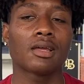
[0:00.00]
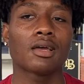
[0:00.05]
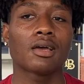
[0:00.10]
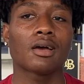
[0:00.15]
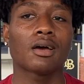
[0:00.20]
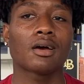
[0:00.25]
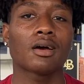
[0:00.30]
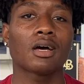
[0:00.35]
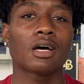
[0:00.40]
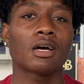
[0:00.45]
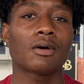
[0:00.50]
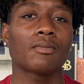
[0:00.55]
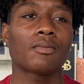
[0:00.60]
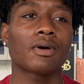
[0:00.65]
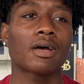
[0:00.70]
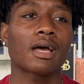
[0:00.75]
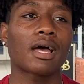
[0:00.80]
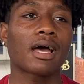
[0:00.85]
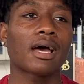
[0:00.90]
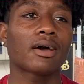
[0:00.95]

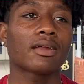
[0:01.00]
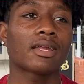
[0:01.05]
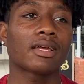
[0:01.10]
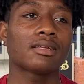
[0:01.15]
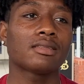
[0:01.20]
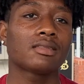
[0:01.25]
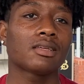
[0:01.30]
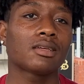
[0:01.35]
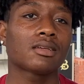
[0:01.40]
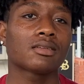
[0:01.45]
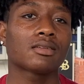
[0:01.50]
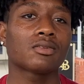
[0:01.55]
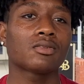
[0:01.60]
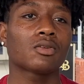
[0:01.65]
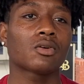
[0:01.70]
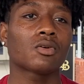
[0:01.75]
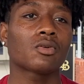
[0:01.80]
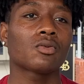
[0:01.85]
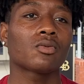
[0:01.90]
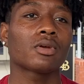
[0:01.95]
how they think
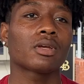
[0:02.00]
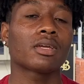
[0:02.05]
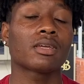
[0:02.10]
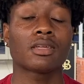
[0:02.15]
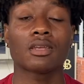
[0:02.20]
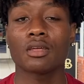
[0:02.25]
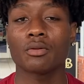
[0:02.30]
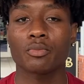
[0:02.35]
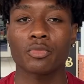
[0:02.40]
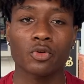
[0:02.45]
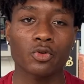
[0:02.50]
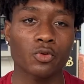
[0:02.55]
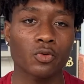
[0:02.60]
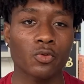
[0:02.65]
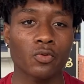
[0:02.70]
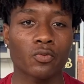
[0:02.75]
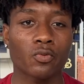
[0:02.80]
it can improve,